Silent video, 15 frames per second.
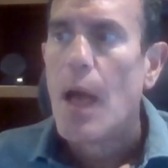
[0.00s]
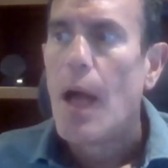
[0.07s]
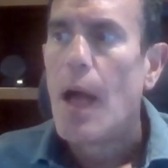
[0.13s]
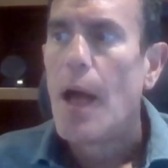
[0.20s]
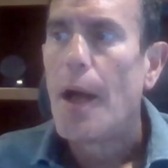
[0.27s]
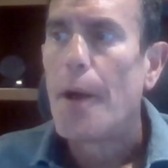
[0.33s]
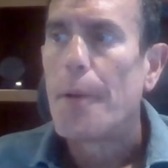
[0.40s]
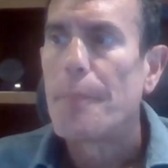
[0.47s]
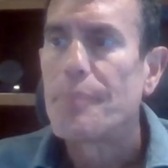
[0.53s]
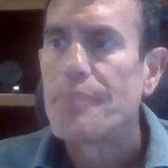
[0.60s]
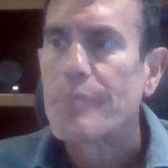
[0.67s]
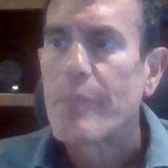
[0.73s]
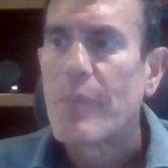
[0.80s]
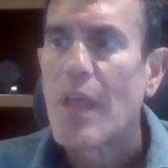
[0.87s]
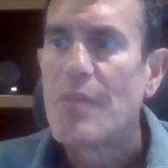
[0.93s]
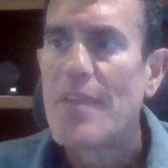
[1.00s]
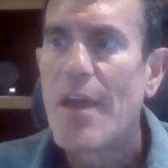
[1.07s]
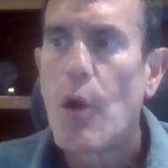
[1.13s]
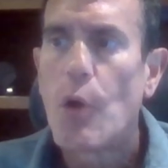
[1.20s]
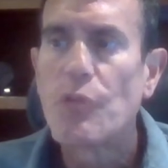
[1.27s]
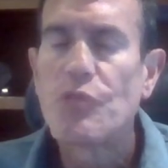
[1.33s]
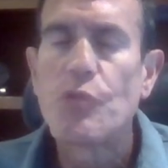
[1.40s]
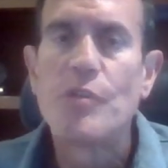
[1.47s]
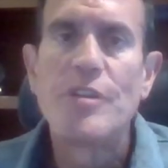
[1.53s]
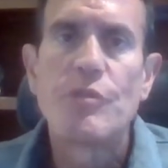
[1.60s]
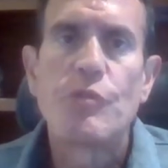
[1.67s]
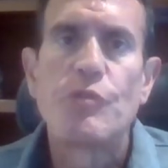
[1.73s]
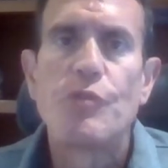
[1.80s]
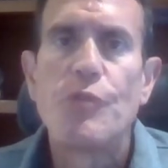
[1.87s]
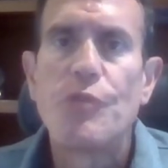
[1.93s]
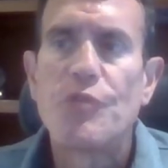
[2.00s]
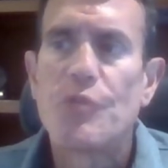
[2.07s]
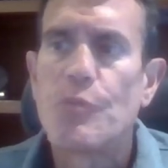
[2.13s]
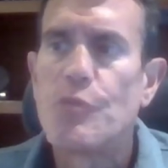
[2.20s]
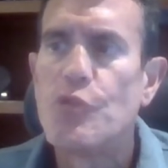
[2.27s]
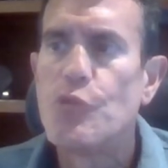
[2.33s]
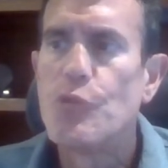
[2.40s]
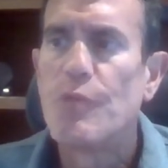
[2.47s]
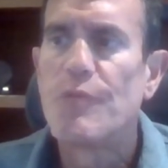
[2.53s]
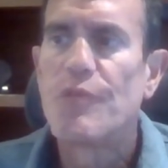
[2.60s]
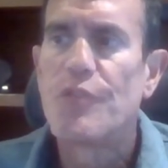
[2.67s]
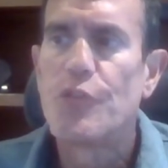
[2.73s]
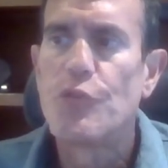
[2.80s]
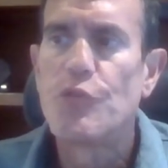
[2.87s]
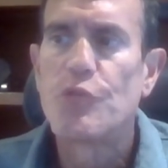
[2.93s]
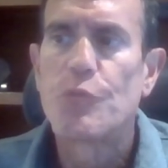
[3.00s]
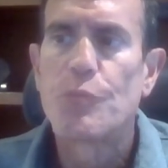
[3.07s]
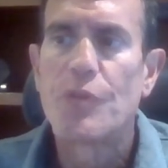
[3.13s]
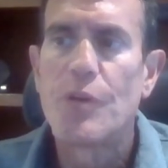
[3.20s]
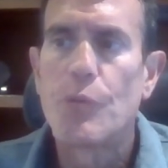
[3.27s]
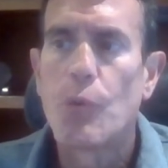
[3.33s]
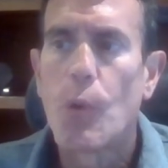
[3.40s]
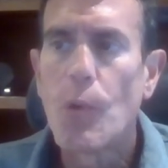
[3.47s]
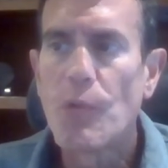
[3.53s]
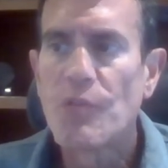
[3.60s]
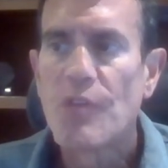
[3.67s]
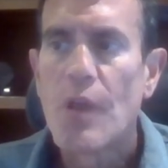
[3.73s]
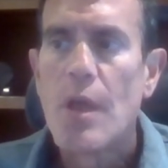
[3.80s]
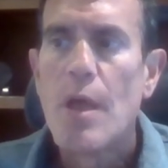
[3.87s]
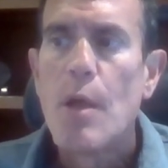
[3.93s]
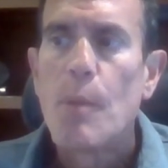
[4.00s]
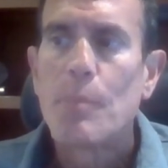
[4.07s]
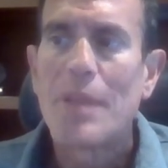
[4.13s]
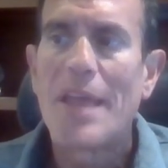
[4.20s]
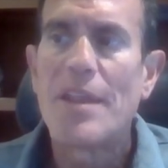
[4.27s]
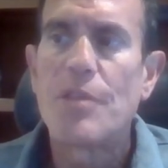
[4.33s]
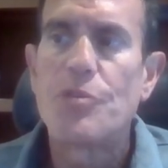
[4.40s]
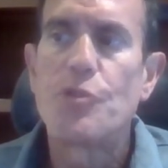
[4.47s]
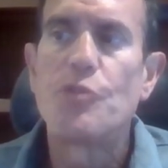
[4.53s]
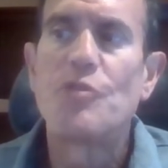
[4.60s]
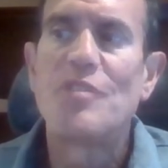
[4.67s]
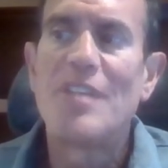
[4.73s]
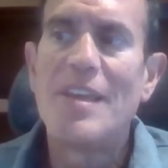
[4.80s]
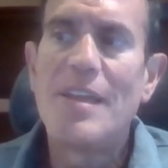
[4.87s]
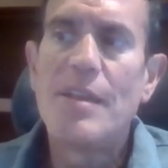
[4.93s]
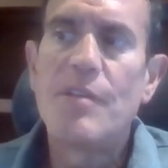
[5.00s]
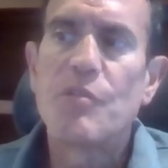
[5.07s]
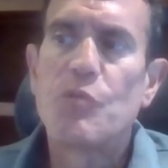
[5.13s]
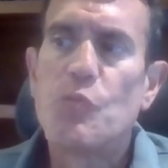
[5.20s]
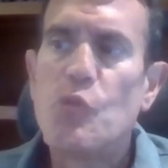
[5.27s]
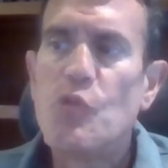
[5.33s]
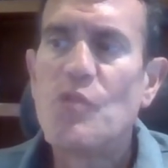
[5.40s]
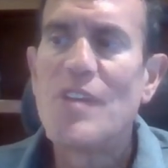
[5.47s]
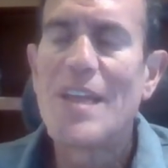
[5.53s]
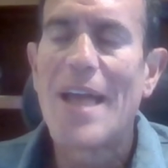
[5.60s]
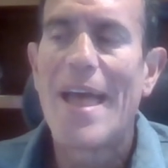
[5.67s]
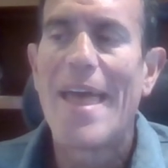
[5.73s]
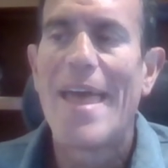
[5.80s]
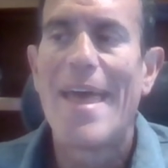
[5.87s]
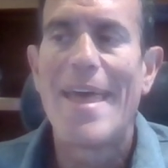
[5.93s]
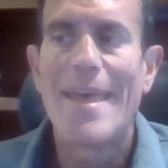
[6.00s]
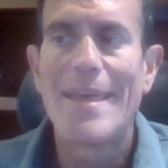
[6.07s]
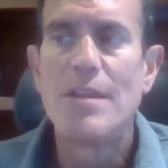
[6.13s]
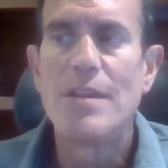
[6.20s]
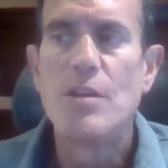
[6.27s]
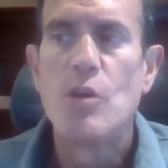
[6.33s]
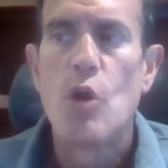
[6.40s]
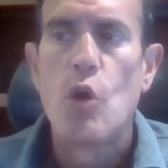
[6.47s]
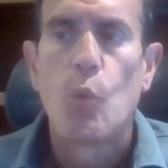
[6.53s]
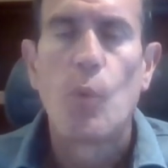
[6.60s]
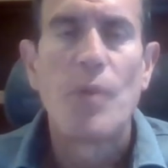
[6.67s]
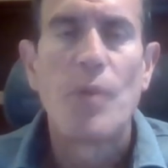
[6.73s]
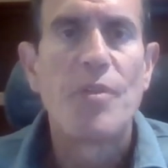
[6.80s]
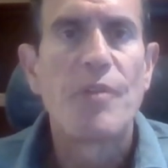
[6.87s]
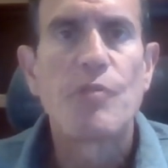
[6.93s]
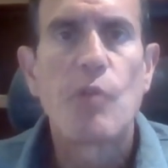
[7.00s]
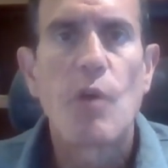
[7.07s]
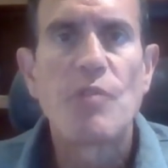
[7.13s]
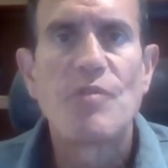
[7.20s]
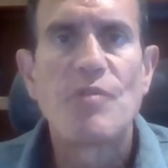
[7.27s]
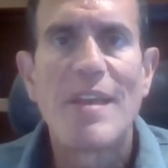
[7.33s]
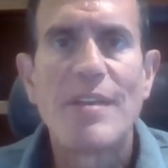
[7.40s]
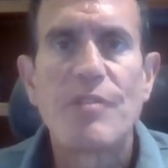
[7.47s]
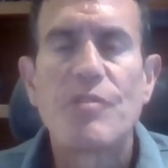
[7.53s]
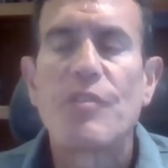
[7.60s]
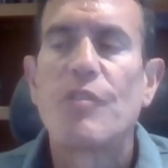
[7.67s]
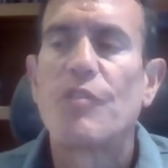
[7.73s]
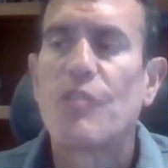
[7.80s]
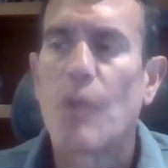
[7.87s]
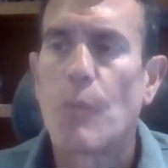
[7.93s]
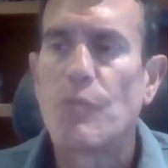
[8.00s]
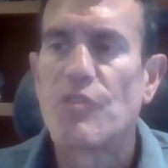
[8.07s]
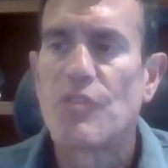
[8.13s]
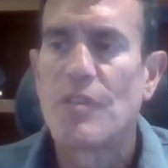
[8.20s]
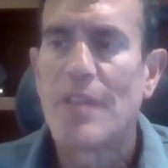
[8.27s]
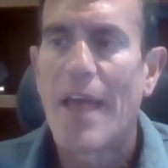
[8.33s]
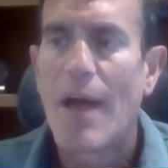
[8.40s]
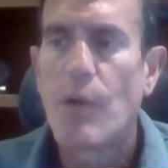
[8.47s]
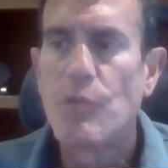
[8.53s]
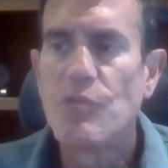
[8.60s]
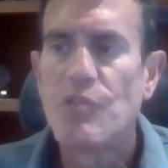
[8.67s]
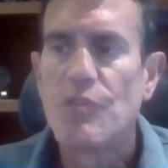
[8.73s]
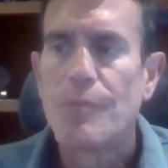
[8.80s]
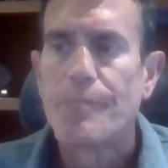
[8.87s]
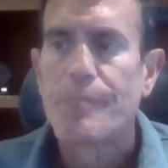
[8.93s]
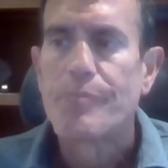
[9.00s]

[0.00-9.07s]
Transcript: Um, they also introduced some new infused pre rolls. Planet 13 is moving ahead with its Las Vegas Consumption Lounge.